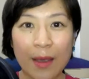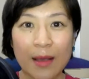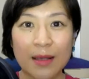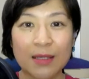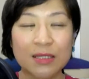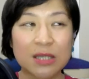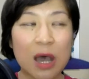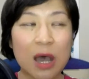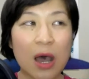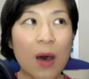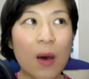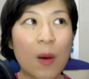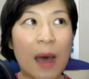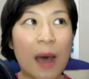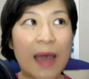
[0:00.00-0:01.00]

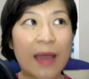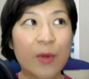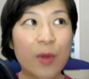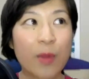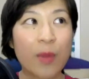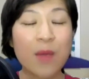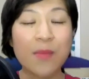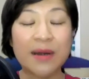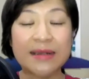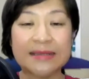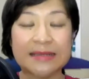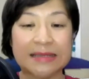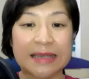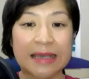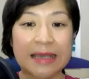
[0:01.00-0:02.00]
So I remember
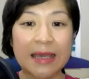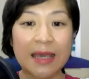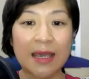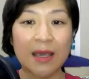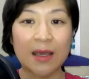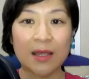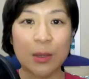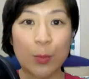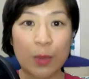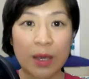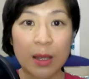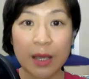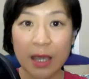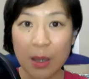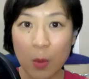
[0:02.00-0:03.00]
seeing the
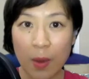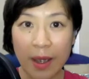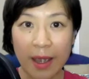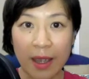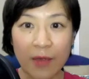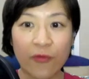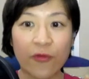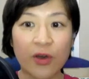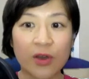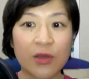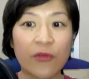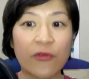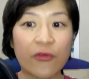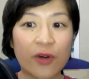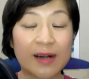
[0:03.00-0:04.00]
Milky Way for the
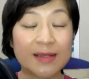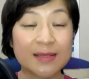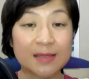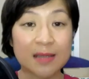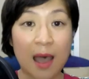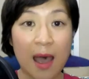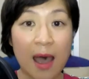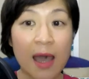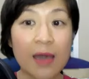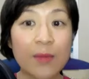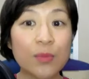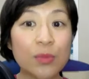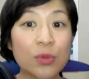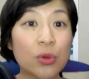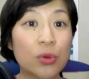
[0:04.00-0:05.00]
first time